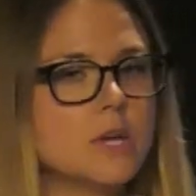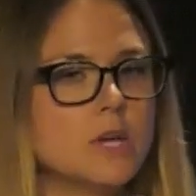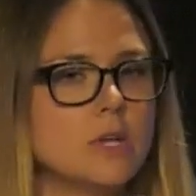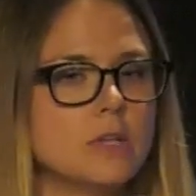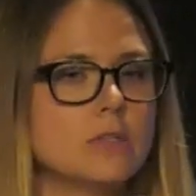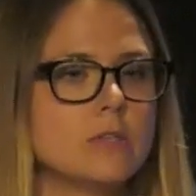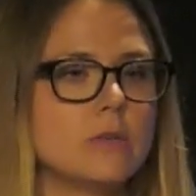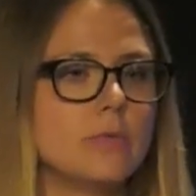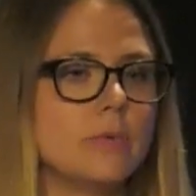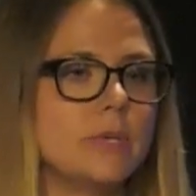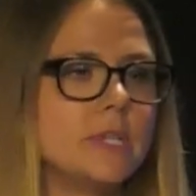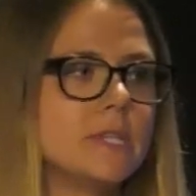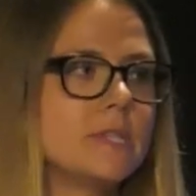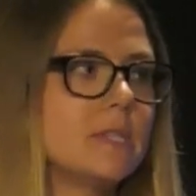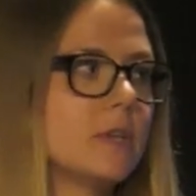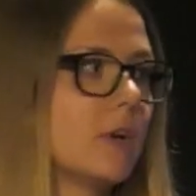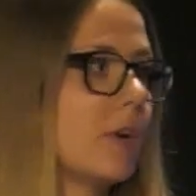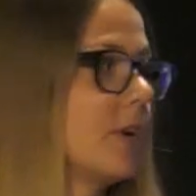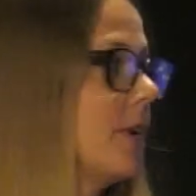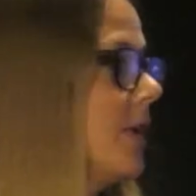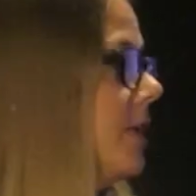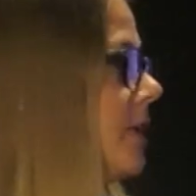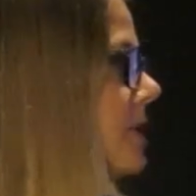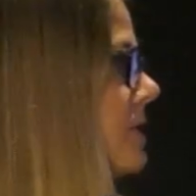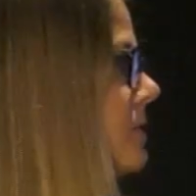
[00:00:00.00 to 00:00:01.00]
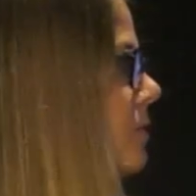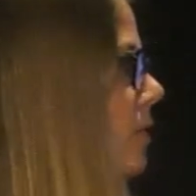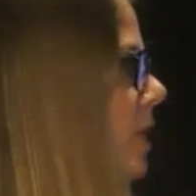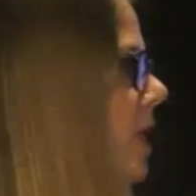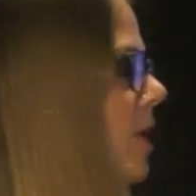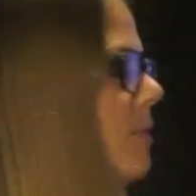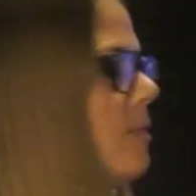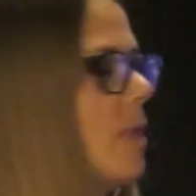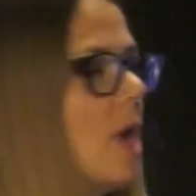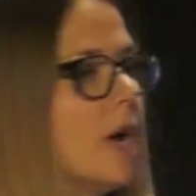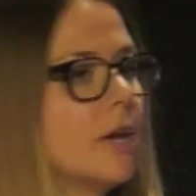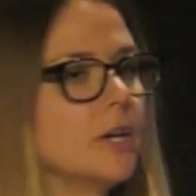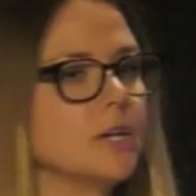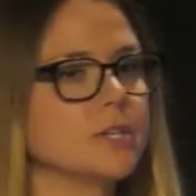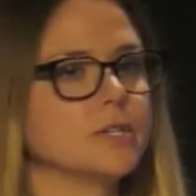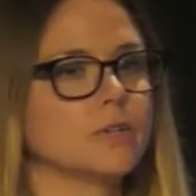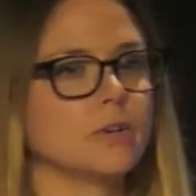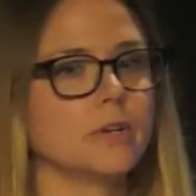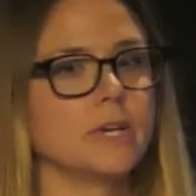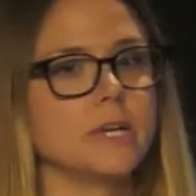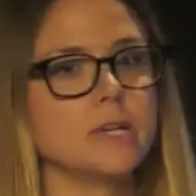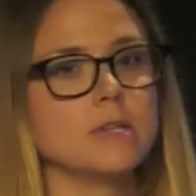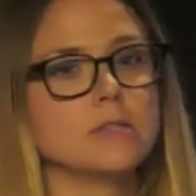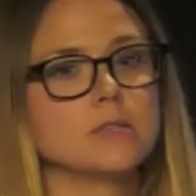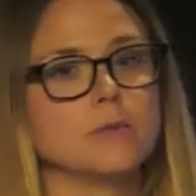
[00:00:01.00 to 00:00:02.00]
So we started as well
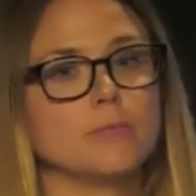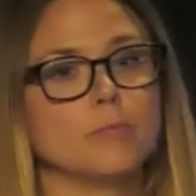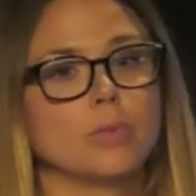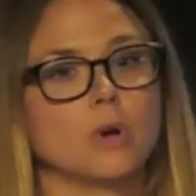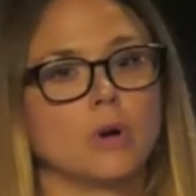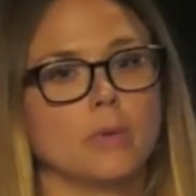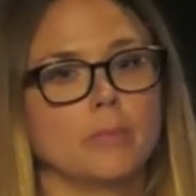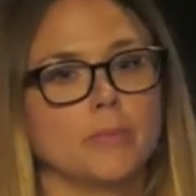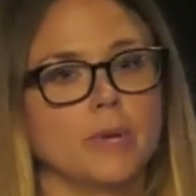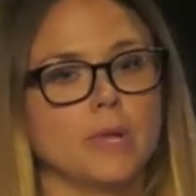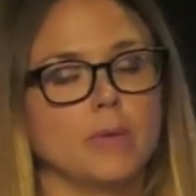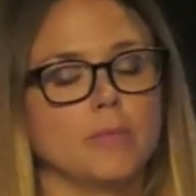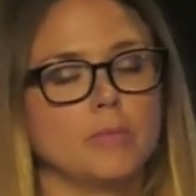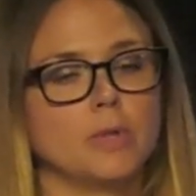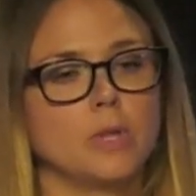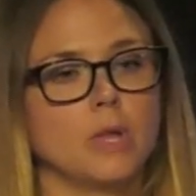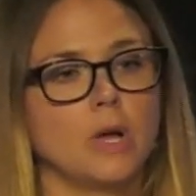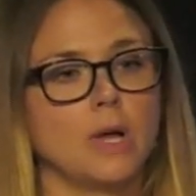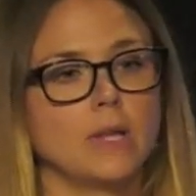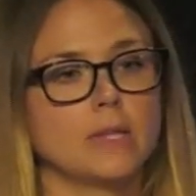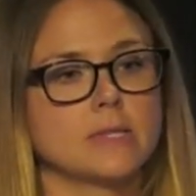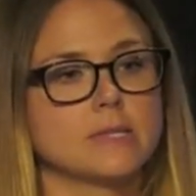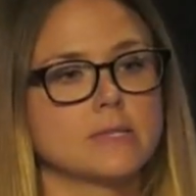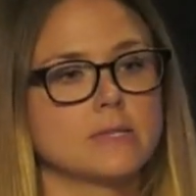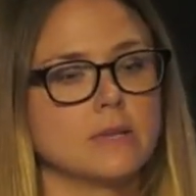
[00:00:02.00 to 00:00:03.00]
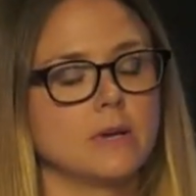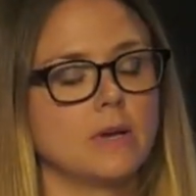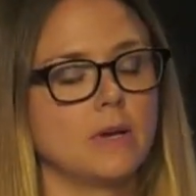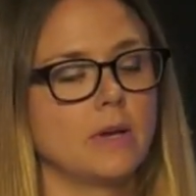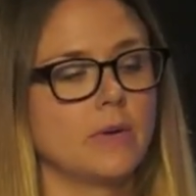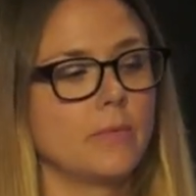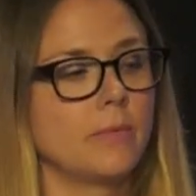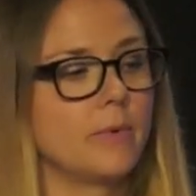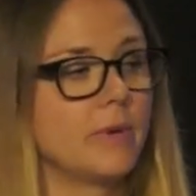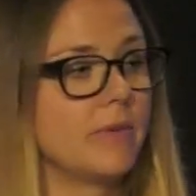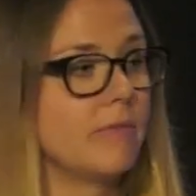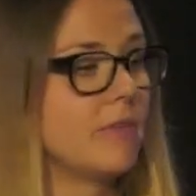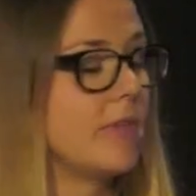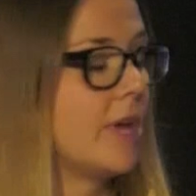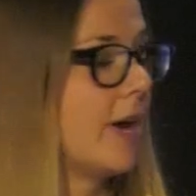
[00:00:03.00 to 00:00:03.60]
monitoring some permanent plots on one of the